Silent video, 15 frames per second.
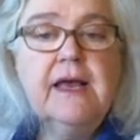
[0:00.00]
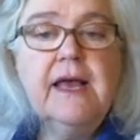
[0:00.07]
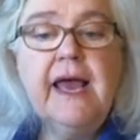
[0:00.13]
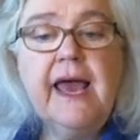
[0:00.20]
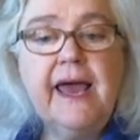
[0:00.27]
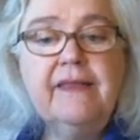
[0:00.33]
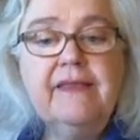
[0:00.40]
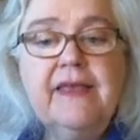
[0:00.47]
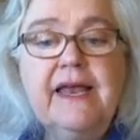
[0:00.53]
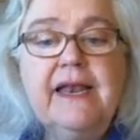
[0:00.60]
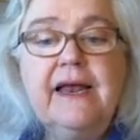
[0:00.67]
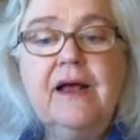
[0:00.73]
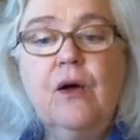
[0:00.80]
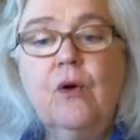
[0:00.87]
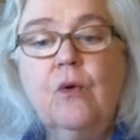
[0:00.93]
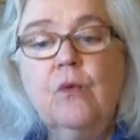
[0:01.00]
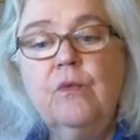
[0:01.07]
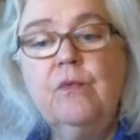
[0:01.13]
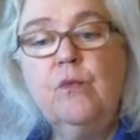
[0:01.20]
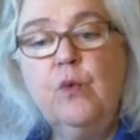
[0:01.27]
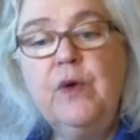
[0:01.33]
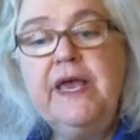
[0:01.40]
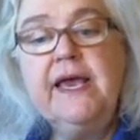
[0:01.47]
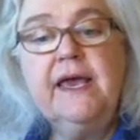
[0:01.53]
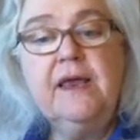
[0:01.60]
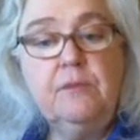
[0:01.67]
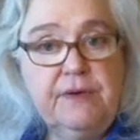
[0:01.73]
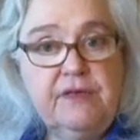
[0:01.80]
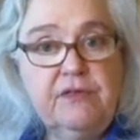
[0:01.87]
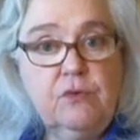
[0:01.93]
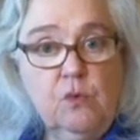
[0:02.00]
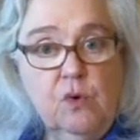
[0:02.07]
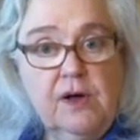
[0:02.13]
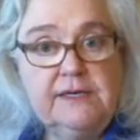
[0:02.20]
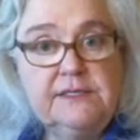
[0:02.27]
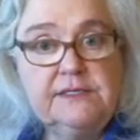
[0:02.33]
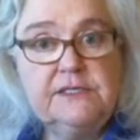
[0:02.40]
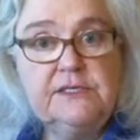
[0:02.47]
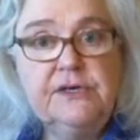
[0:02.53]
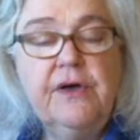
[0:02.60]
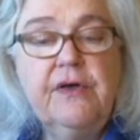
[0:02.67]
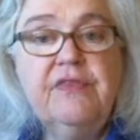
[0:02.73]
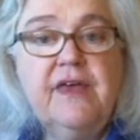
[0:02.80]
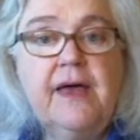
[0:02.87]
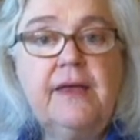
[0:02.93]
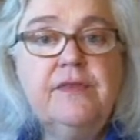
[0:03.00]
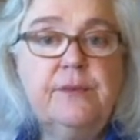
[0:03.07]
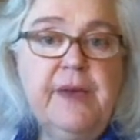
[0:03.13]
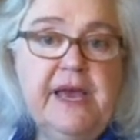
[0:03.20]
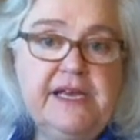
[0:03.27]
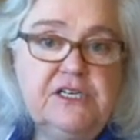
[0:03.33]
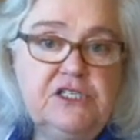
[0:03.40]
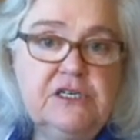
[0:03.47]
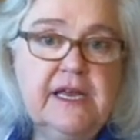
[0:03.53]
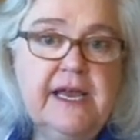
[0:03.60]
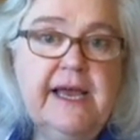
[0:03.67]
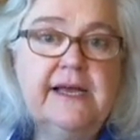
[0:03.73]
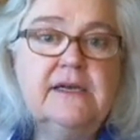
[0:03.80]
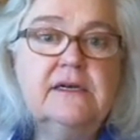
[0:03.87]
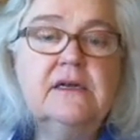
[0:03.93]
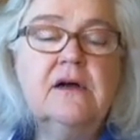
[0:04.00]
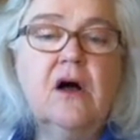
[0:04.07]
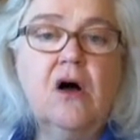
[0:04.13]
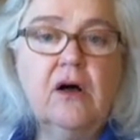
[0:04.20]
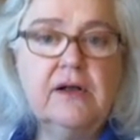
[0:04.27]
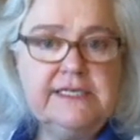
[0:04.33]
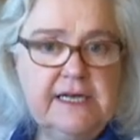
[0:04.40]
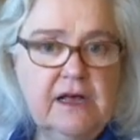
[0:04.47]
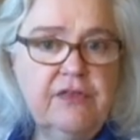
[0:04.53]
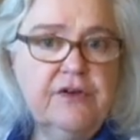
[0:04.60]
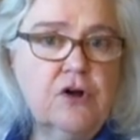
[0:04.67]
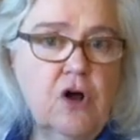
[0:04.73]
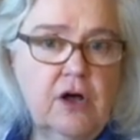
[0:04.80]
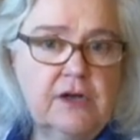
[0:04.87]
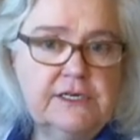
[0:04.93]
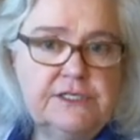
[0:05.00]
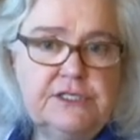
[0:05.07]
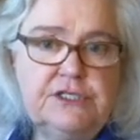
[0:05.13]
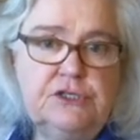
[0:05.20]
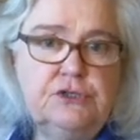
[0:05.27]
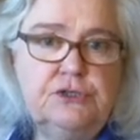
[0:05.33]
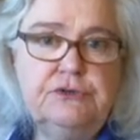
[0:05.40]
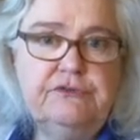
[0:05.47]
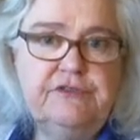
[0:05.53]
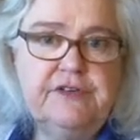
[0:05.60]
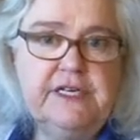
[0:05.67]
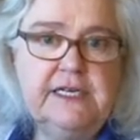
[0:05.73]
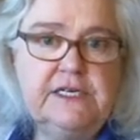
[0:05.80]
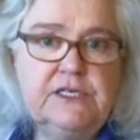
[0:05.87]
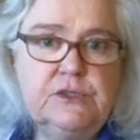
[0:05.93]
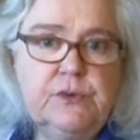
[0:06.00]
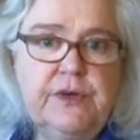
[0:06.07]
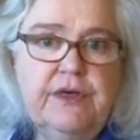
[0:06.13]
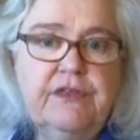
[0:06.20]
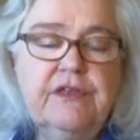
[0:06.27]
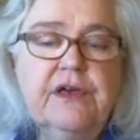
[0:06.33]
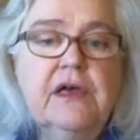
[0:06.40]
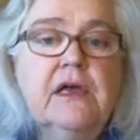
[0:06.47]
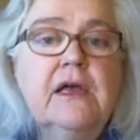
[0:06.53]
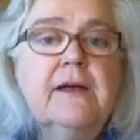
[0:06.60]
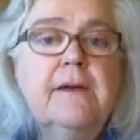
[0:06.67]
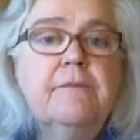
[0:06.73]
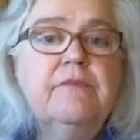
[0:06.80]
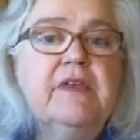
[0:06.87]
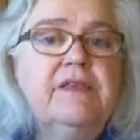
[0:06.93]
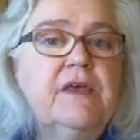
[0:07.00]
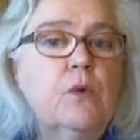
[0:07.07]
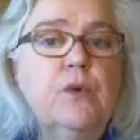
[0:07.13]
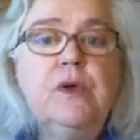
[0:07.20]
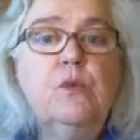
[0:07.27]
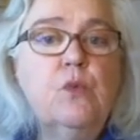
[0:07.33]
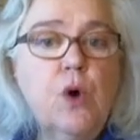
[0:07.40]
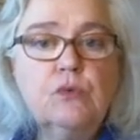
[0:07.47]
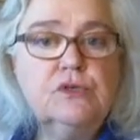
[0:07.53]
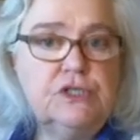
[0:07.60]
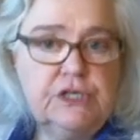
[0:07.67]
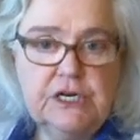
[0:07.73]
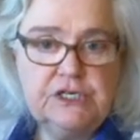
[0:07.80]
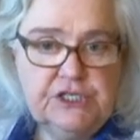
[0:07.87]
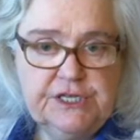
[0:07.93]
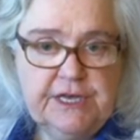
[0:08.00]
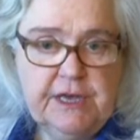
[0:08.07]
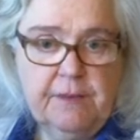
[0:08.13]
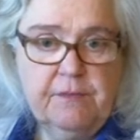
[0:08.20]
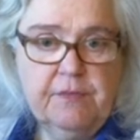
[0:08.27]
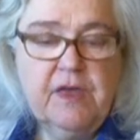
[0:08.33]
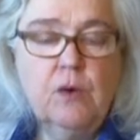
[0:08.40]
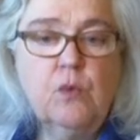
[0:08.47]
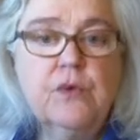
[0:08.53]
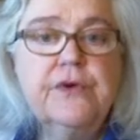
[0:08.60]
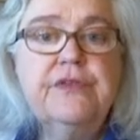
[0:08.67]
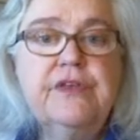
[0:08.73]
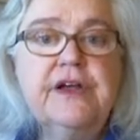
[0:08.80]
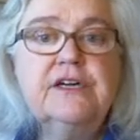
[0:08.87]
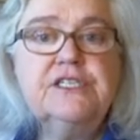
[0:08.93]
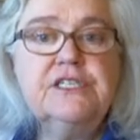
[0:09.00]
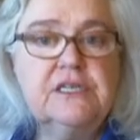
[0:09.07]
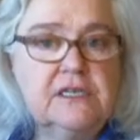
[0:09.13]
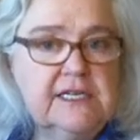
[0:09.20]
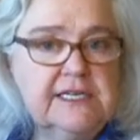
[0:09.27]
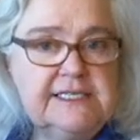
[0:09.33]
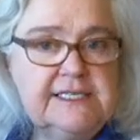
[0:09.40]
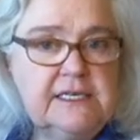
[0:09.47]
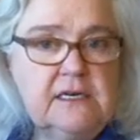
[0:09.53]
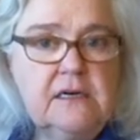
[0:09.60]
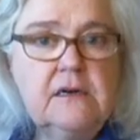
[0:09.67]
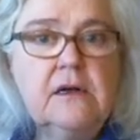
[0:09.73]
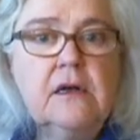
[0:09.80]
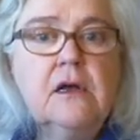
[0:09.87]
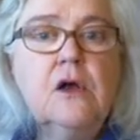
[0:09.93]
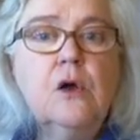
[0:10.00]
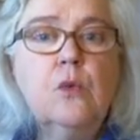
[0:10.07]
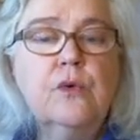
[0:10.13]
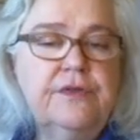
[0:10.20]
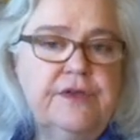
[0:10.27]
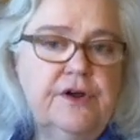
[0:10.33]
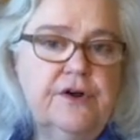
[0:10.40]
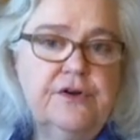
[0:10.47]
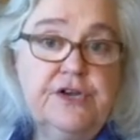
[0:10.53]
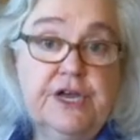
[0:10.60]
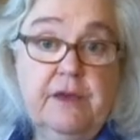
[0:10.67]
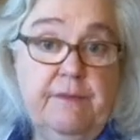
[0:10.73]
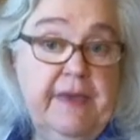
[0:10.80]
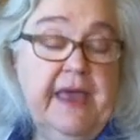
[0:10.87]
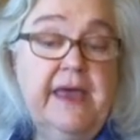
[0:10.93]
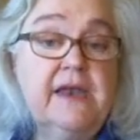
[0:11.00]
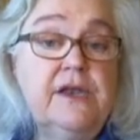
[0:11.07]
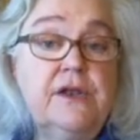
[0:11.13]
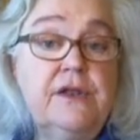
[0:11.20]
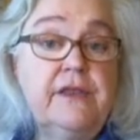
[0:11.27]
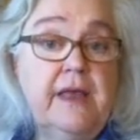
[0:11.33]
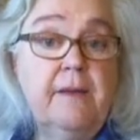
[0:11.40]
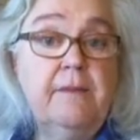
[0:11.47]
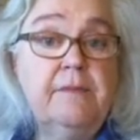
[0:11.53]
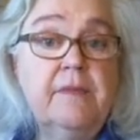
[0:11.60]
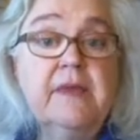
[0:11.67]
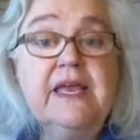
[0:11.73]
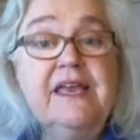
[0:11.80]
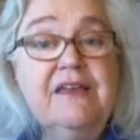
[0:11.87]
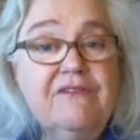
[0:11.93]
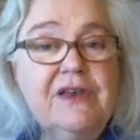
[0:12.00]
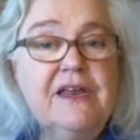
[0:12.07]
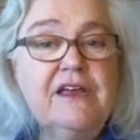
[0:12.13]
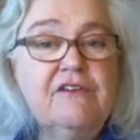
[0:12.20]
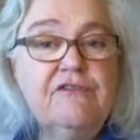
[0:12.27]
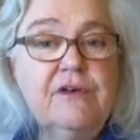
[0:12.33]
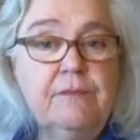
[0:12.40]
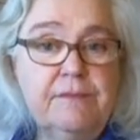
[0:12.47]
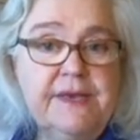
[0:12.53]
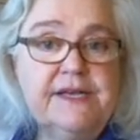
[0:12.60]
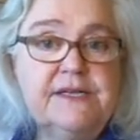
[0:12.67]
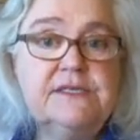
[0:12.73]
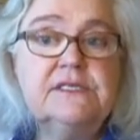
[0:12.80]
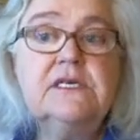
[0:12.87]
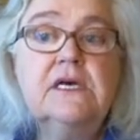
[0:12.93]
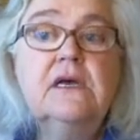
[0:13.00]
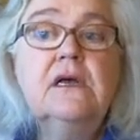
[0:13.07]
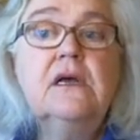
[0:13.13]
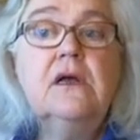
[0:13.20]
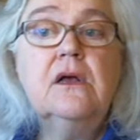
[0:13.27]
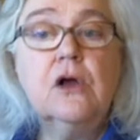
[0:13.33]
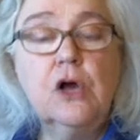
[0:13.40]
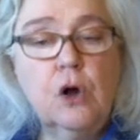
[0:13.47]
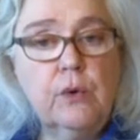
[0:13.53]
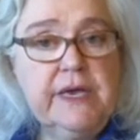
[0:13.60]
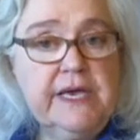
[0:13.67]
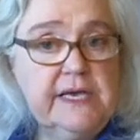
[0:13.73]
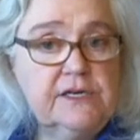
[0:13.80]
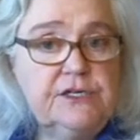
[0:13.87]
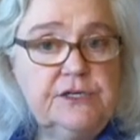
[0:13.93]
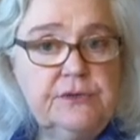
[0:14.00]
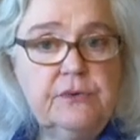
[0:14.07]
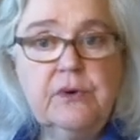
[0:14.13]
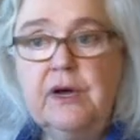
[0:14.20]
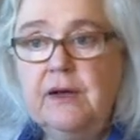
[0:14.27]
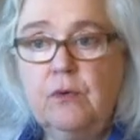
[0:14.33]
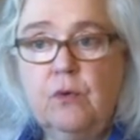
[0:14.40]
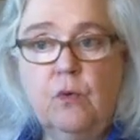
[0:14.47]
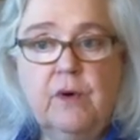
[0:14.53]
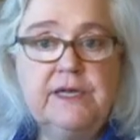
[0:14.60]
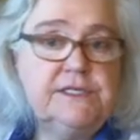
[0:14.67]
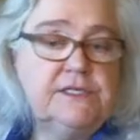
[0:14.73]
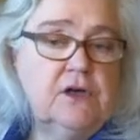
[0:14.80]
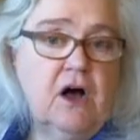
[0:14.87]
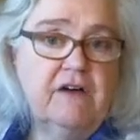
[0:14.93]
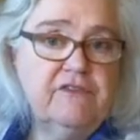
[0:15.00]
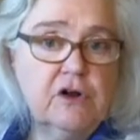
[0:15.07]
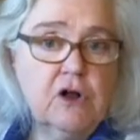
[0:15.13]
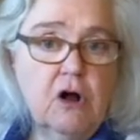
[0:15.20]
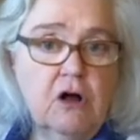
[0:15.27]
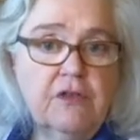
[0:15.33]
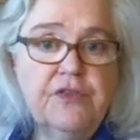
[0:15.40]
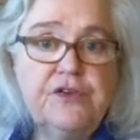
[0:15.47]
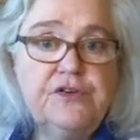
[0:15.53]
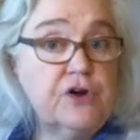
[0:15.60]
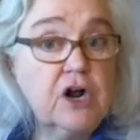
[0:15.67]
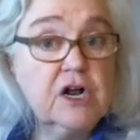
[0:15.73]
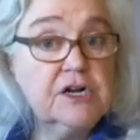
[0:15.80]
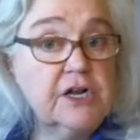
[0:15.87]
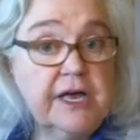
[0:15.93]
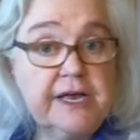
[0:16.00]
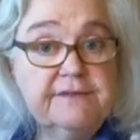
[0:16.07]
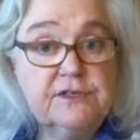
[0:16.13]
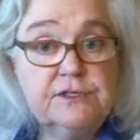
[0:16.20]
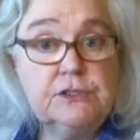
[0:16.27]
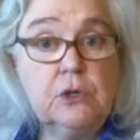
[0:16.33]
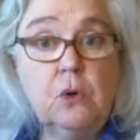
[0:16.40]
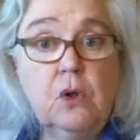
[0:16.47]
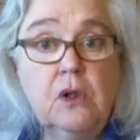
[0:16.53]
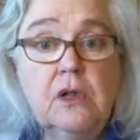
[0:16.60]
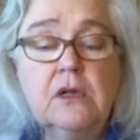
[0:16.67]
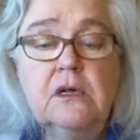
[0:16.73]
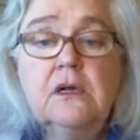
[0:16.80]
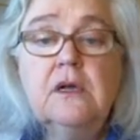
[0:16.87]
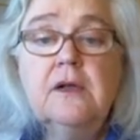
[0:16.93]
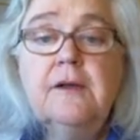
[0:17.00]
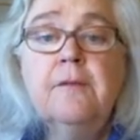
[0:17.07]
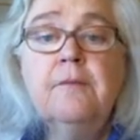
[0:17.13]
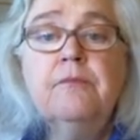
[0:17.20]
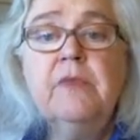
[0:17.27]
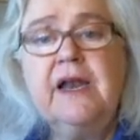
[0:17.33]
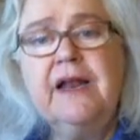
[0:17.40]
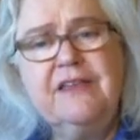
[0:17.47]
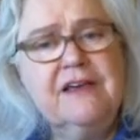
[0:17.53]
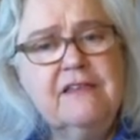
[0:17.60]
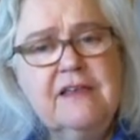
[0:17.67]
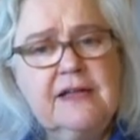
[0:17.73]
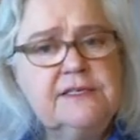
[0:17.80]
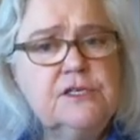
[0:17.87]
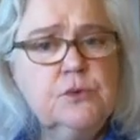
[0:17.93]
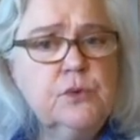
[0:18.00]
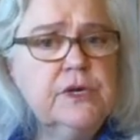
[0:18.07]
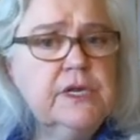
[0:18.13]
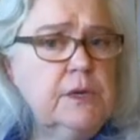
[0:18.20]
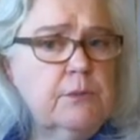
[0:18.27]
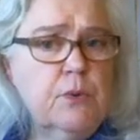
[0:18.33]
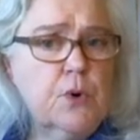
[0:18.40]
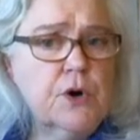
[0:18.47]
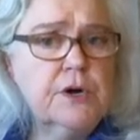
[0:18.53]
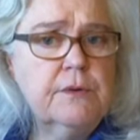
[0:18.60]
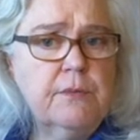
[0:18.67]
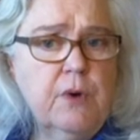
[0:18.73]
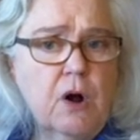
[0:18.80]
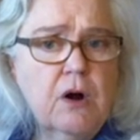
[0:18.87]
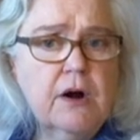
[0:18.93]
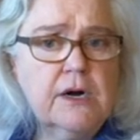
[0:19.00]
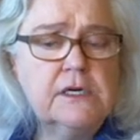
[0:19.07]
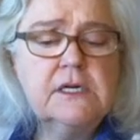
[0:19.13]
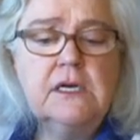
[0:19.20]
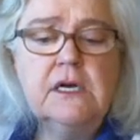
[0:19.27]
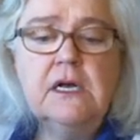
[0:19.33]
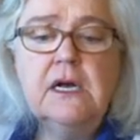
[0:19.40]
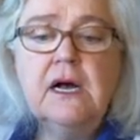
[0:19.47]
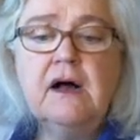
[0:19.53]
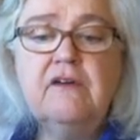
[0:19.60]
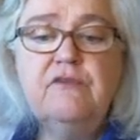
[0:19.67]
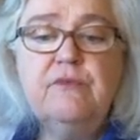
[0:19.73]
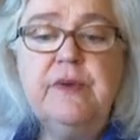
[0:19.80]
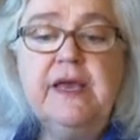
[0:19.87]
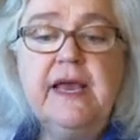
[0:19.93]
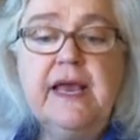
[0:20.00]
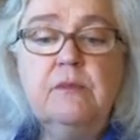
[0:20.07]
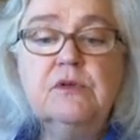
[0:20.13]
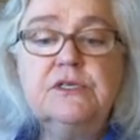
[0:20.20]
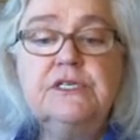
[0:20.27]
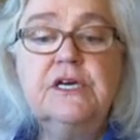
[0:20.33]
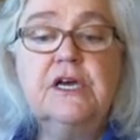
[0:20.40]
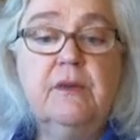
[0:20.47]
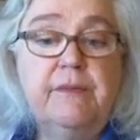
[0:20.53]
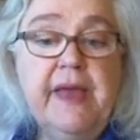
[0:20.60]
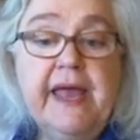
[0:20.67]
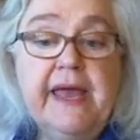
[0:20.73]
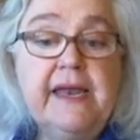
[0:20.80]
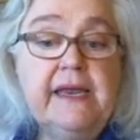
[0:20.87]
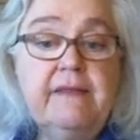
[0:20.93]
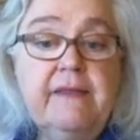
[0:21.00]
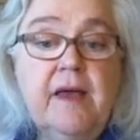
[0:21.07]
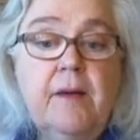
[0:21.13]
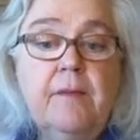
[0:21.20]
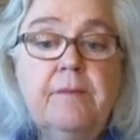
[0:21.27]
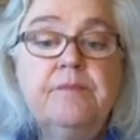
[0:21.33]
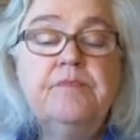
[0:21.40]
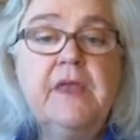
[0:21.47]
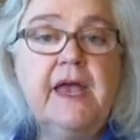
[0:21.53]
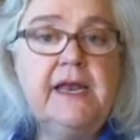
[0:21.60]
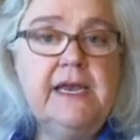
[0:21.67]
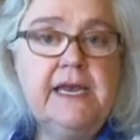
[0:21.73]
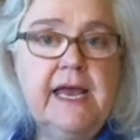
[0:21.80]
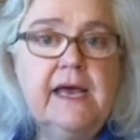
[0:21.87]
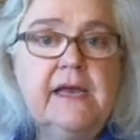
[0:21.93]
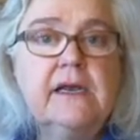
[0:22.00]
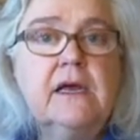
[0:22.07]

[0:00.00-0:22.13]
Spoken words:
and that we can be the ones that the patient can tell their honest and true feelings with, and that we won't judge them, that we're there to listen, we're there to companion them, even if it means going into what's often called the dark night of the soul. And I think that's a really important part of being able to companion them, and yet